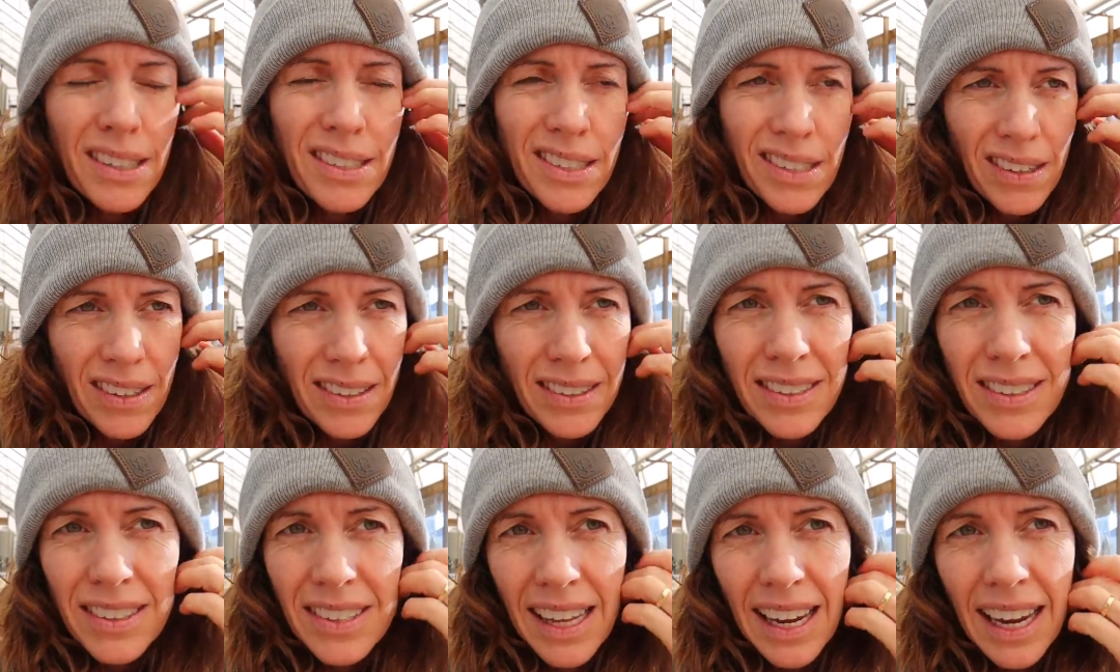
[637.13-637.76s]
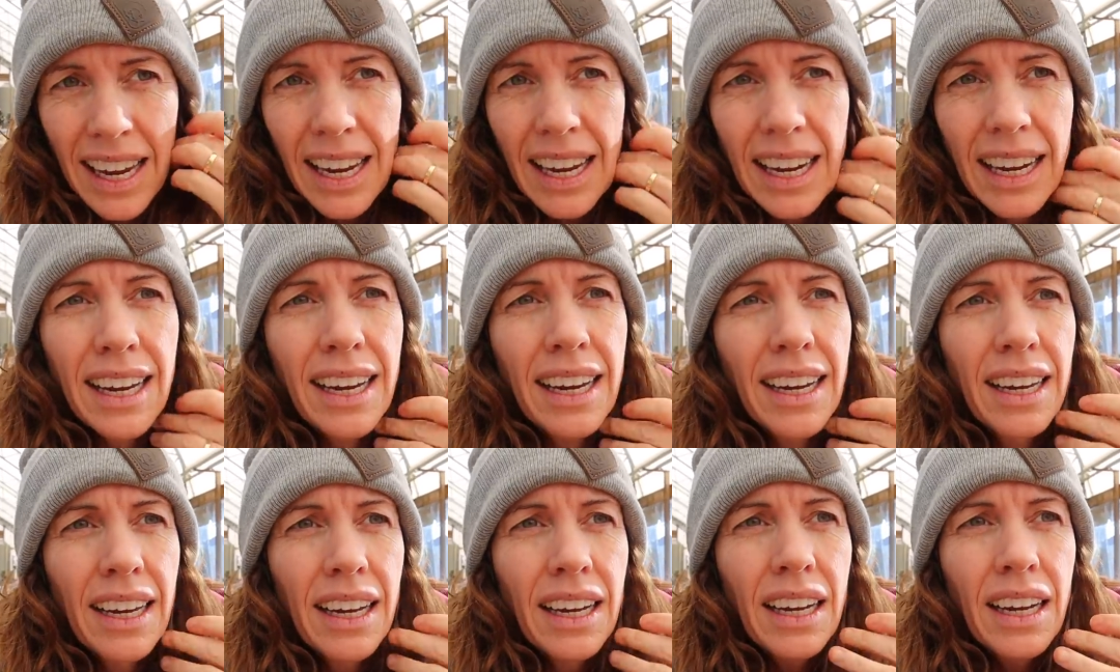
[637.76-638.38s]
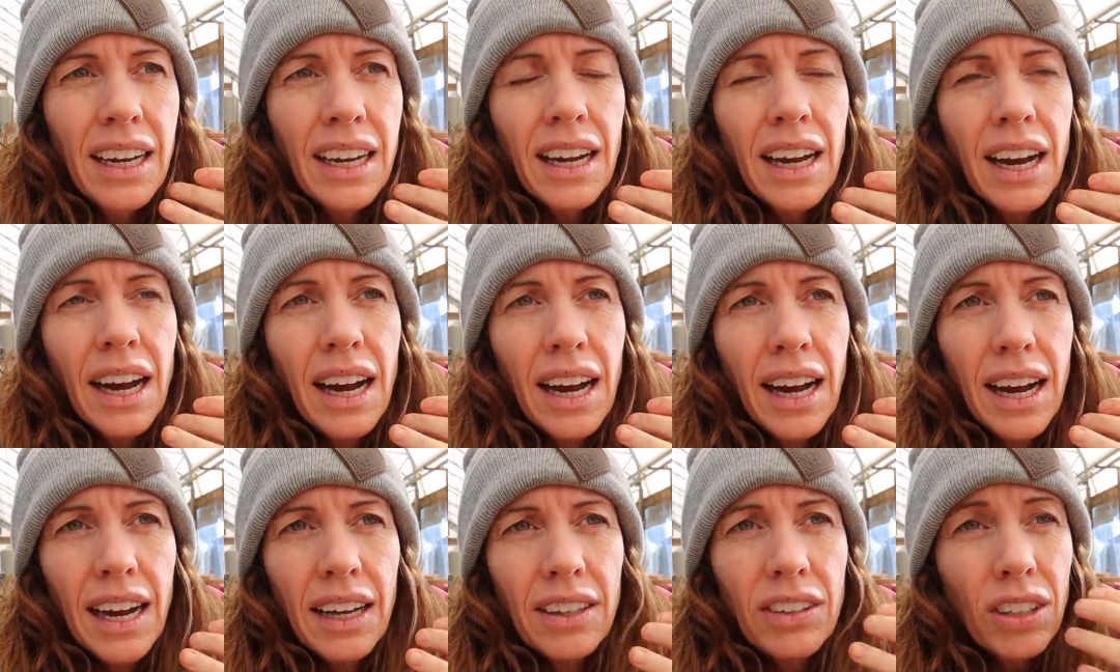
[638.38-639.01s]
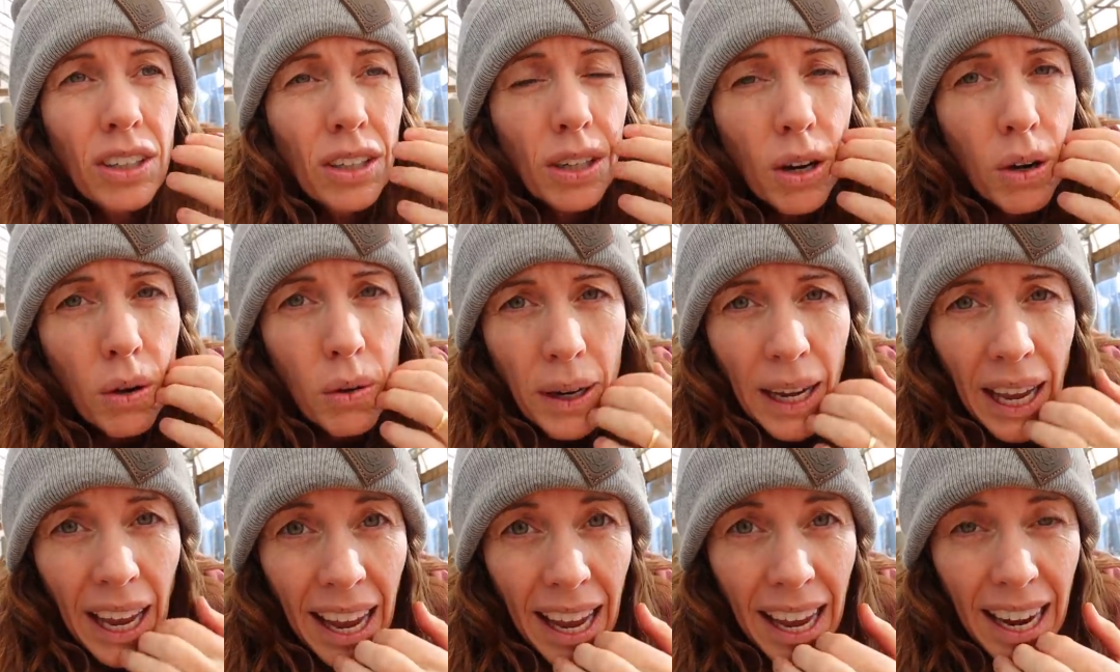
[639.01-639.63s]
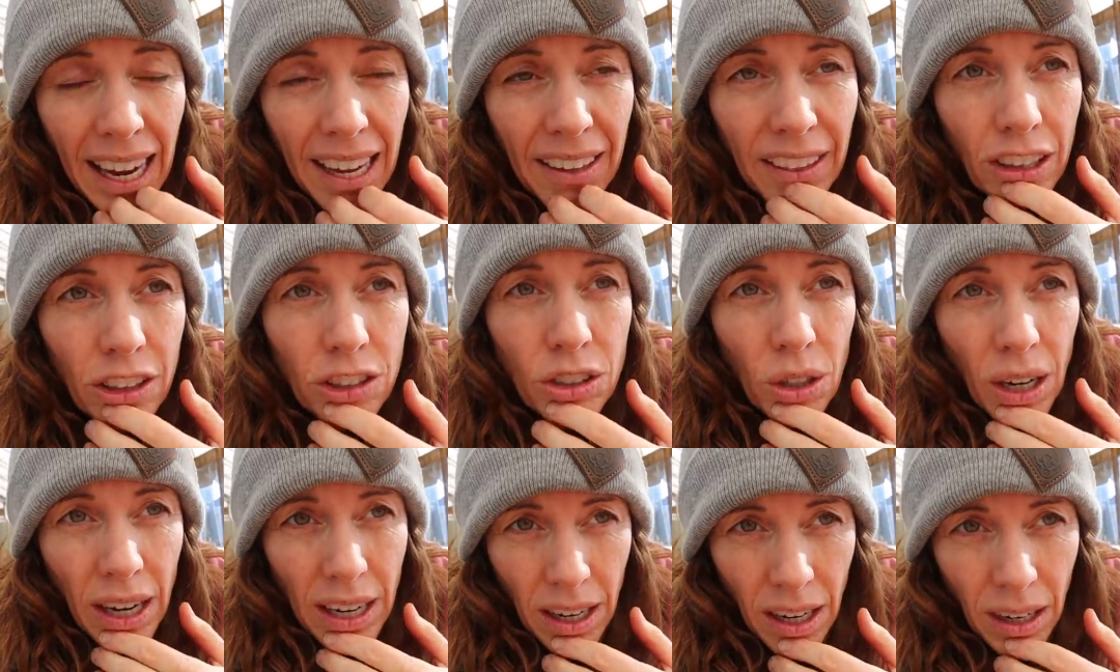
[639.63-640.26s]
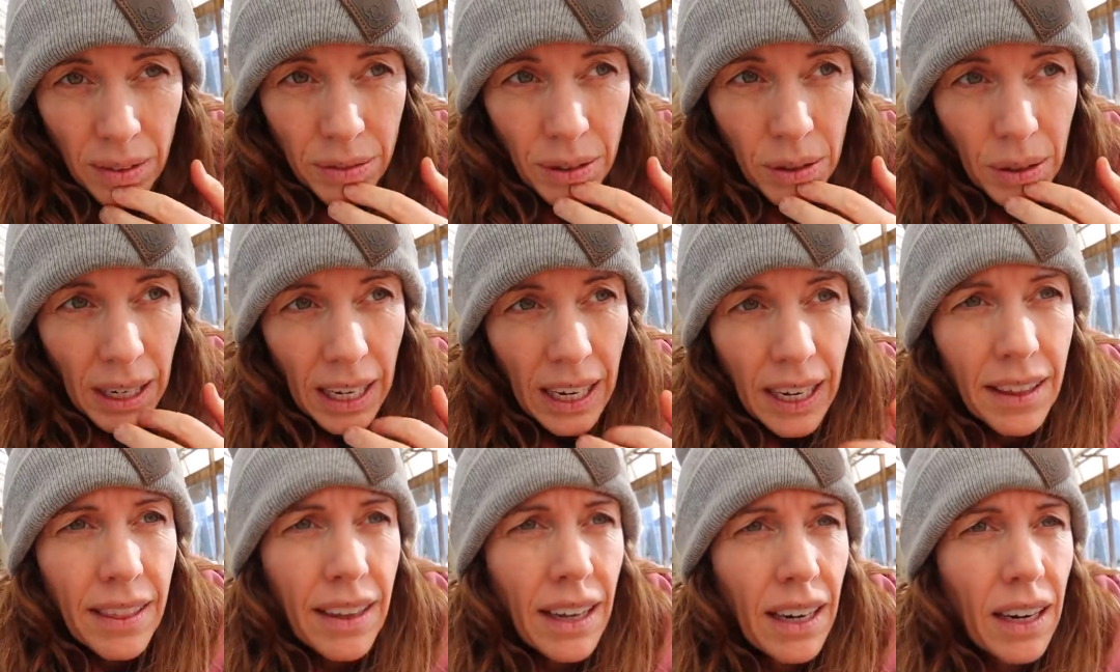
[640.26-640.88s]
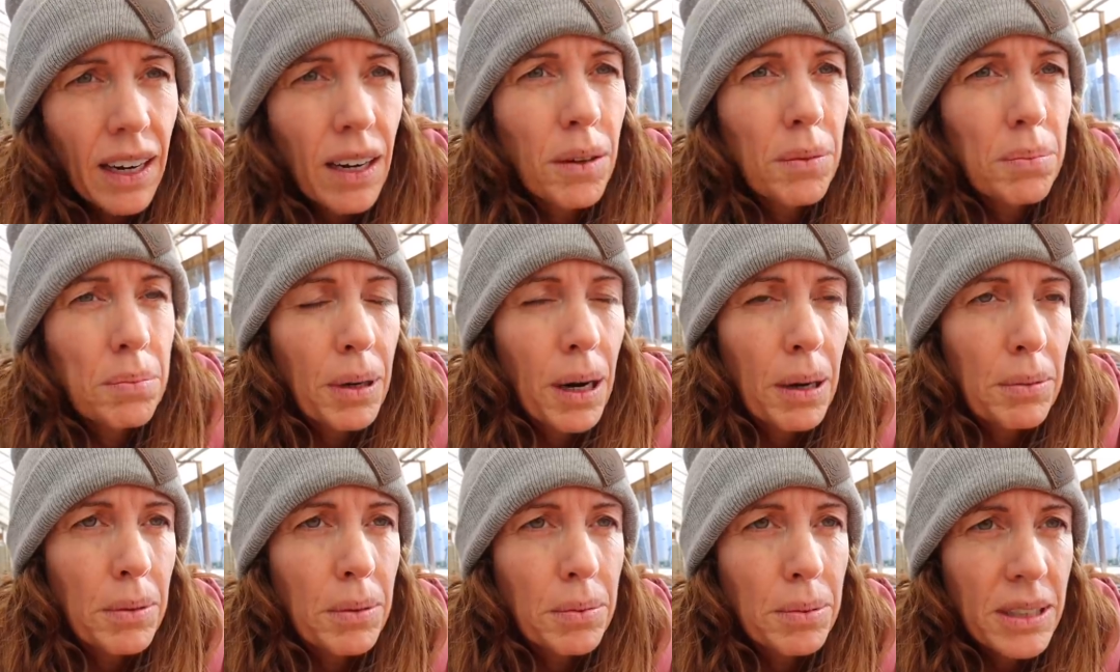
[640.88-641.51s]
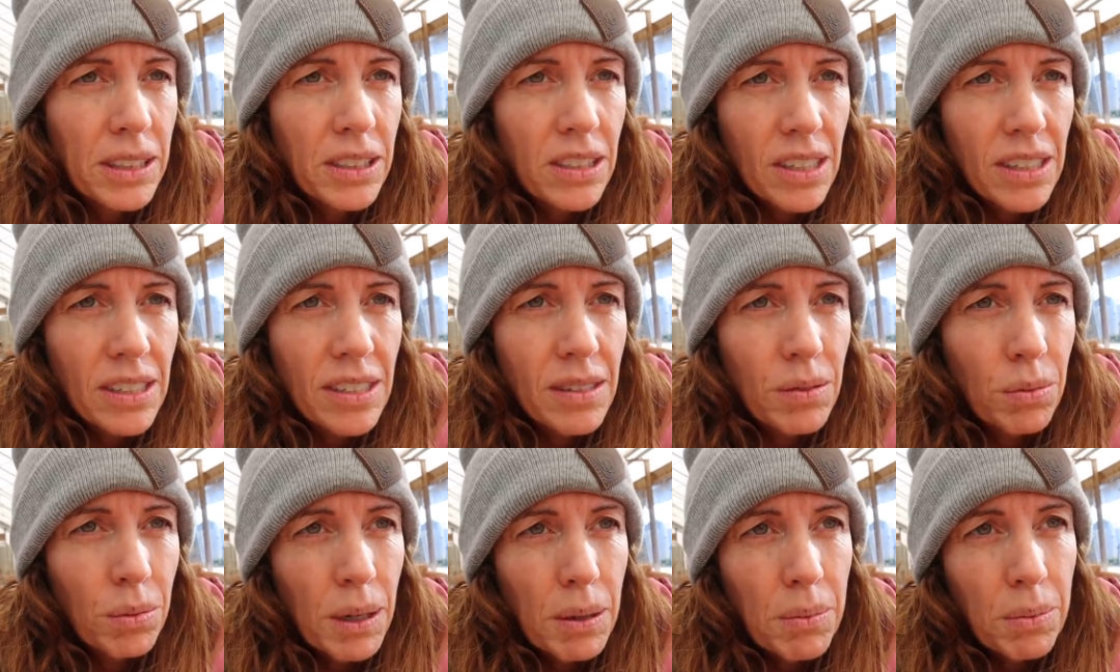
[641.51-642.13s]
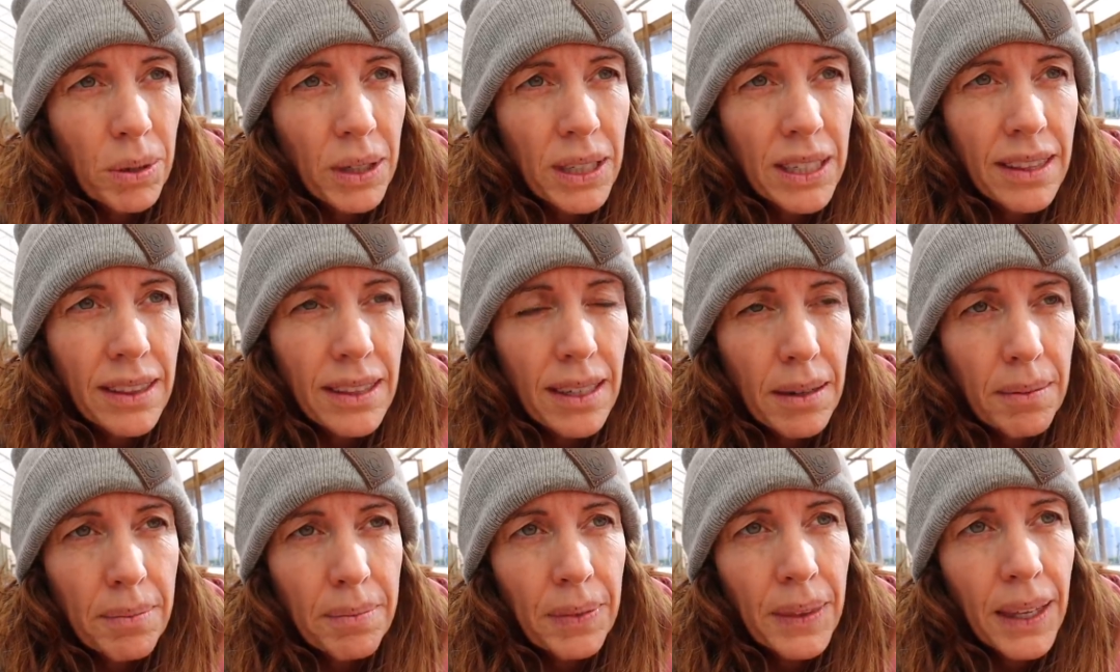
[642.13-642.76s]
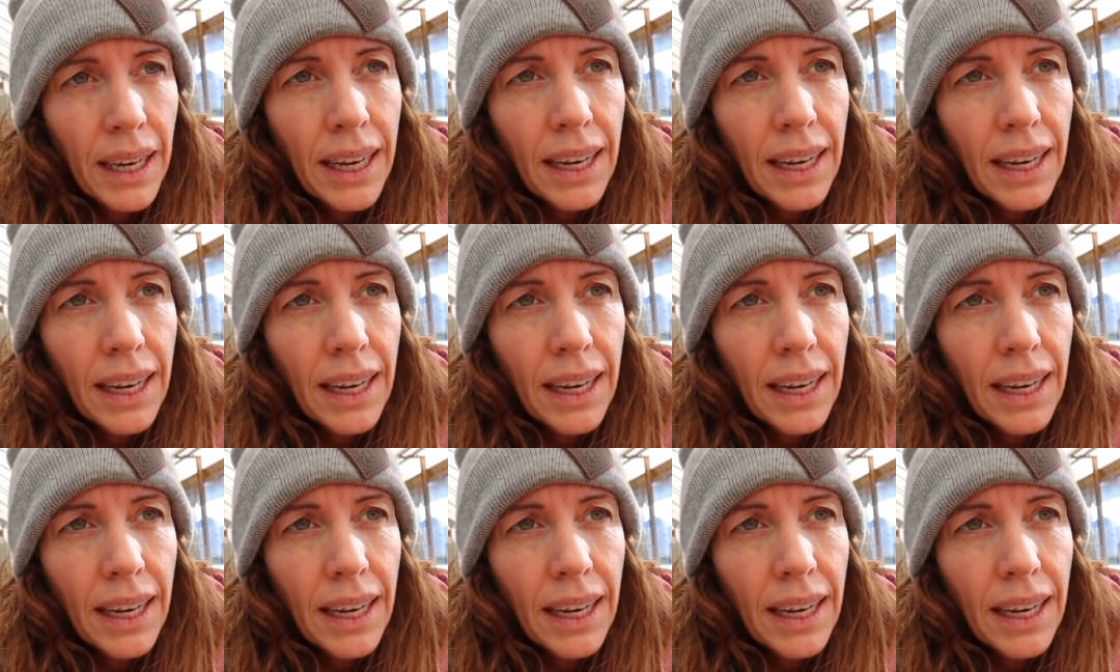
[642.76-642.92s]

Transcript: As long as they look okay and they're dried off okay, then I'll probably just rebreed them.